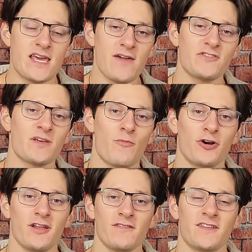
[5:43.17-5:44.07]
If it's the
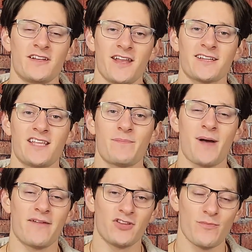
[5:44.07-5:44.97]
morning, then the next step
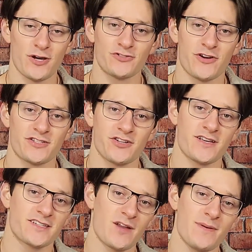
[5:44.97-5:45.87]
after your moisturizer
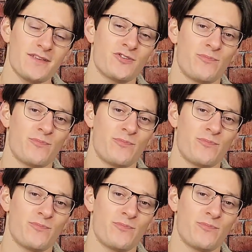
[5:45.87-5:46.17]
is going to be to